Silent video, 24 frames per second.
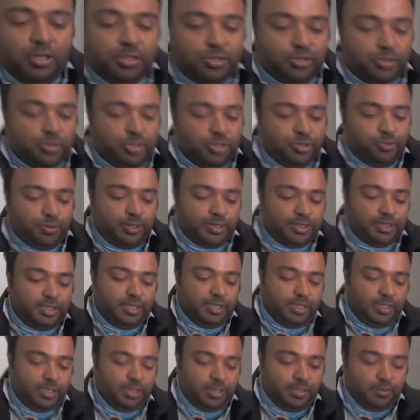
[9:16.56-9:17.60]
So this was
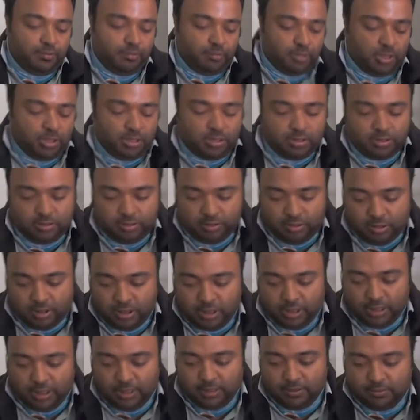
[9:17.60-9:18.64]
the
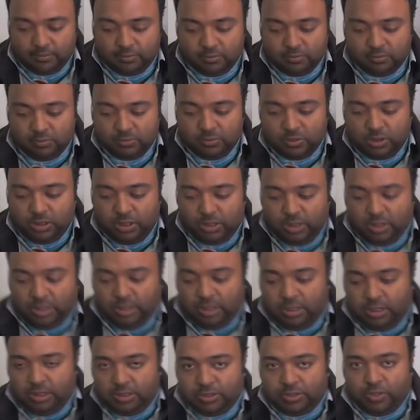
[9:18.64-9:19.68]

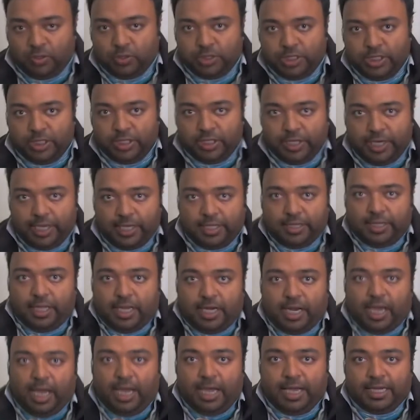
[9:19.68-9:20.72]
Sony rig
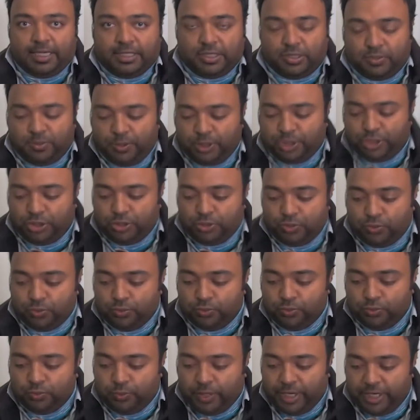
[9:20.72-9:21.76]
that I switched
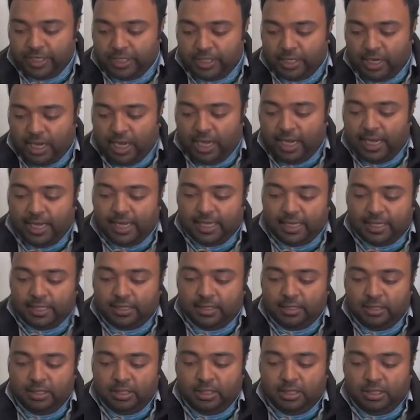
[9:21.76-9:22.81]
to when I
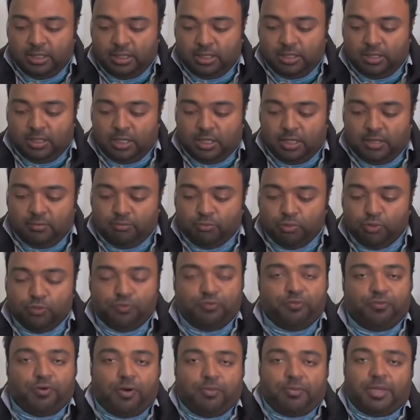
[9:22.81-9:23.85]
moved
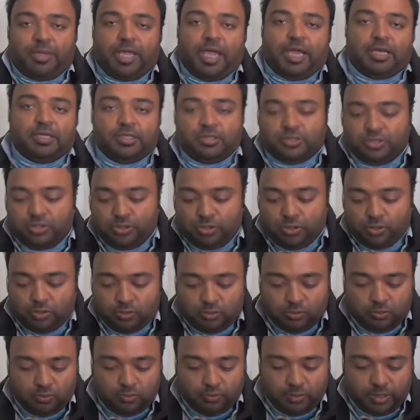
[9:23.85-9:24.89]
from Canon.
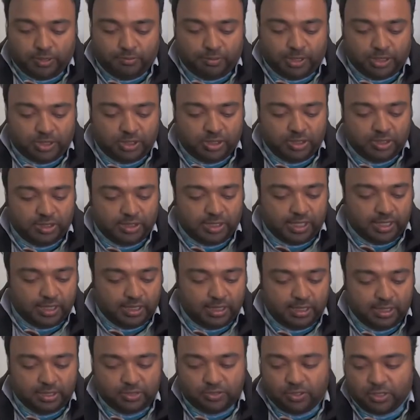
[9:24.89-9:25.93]
So when Prasheen said
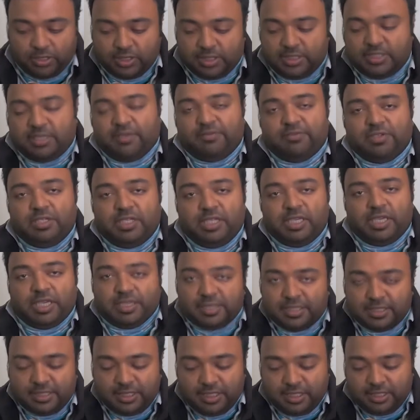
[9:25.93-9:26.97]
he's got the 70 and
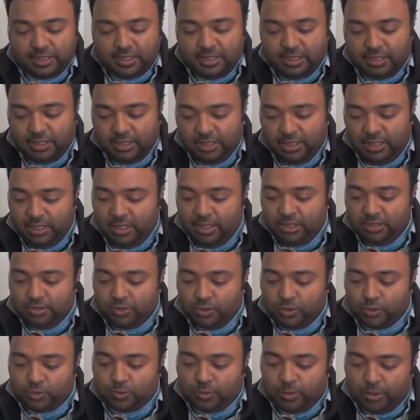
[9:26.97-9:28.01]
the 60,
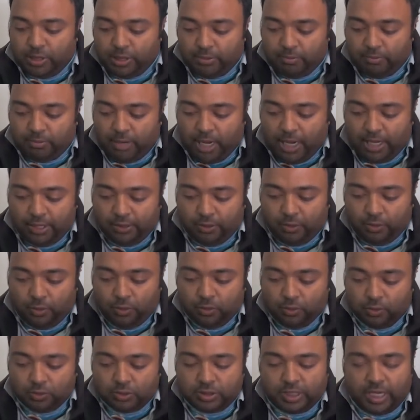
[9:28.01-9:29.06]
those were my
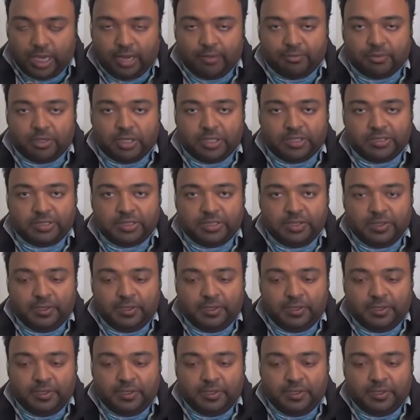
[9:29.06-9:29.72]
old cameras.